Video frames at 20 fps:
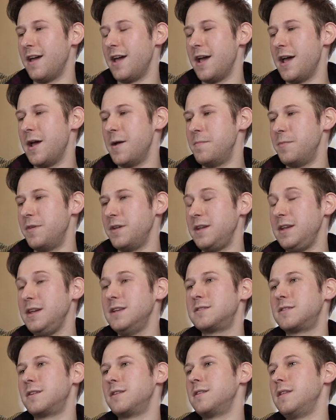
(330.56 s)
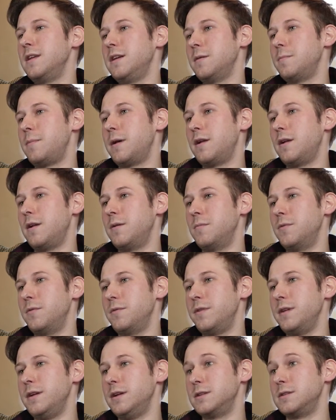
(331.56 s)
that he's got to think about a lot more
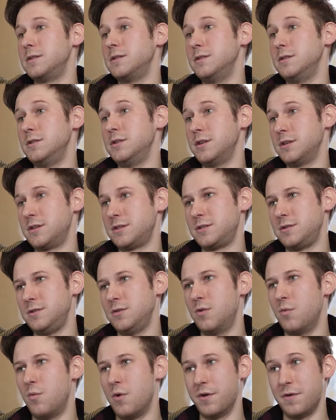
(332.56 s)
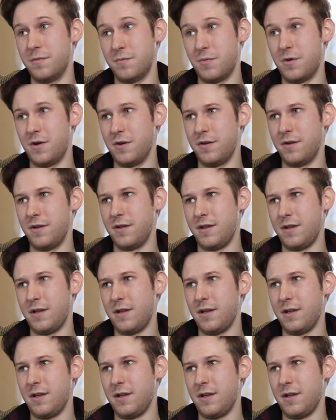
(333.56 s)
things than just your one-on-one